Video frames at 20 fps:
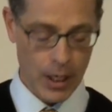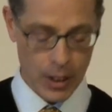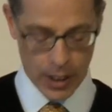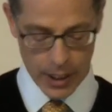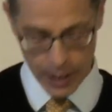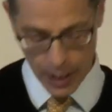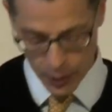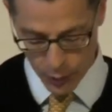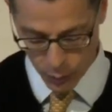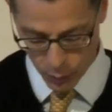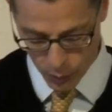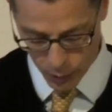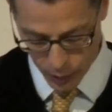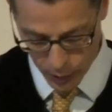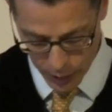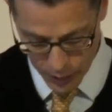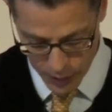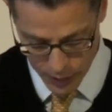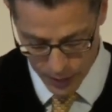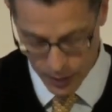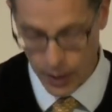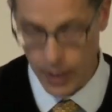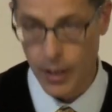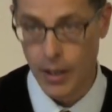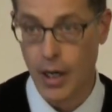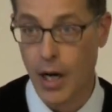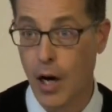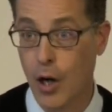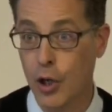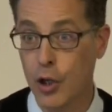In other words,
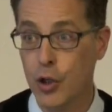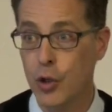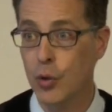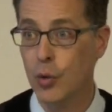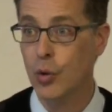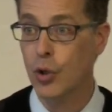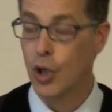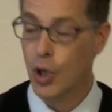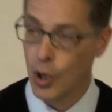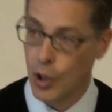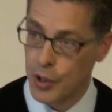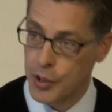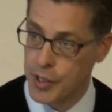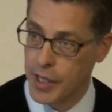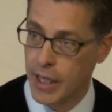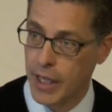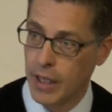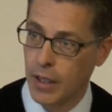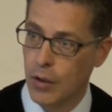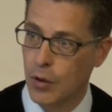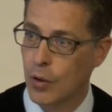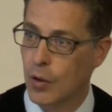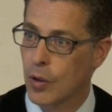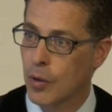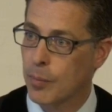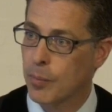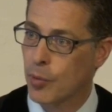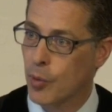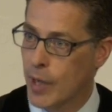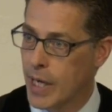uh, are you cursing
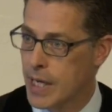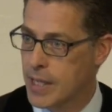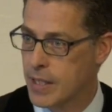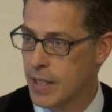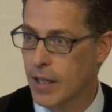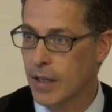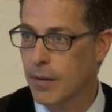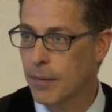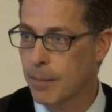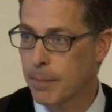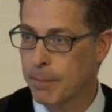or praising?